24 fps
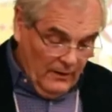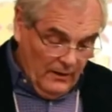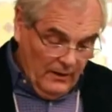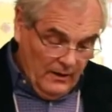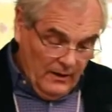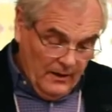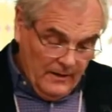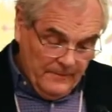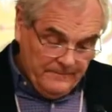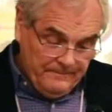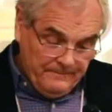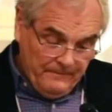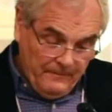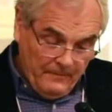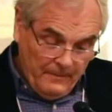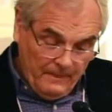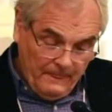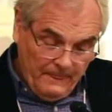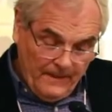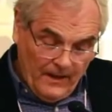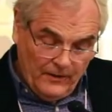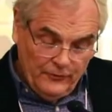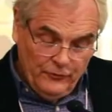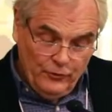um,
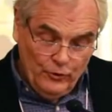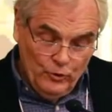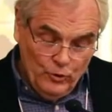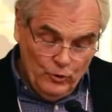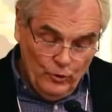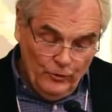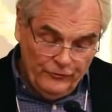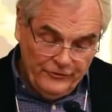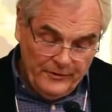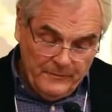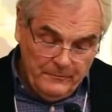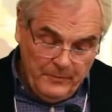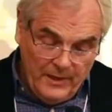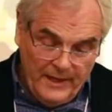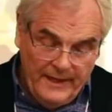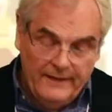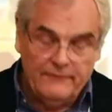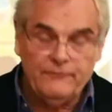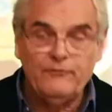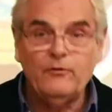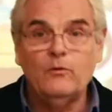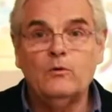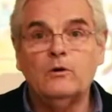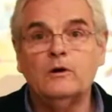tools and
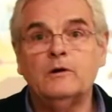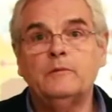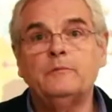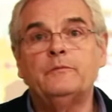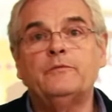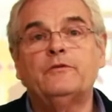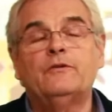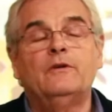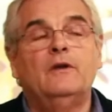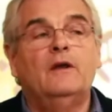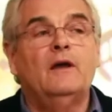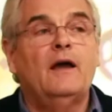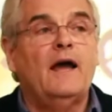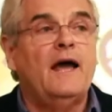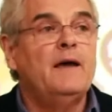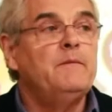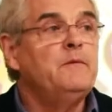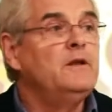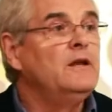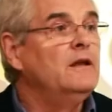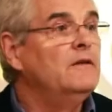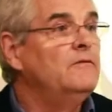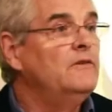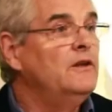platforms, how
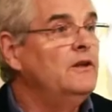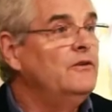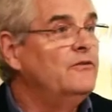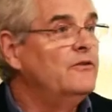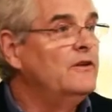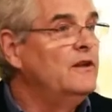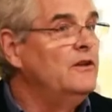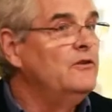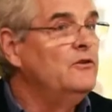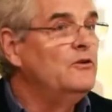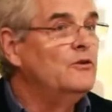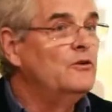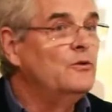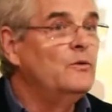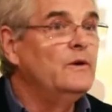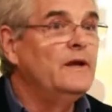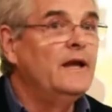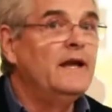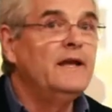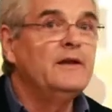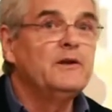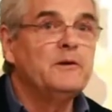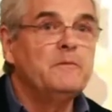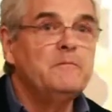many of these can you
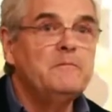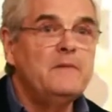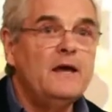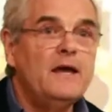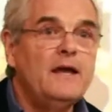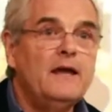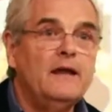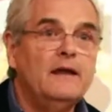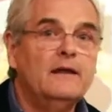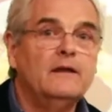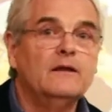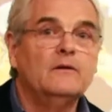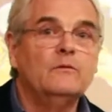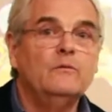create or make?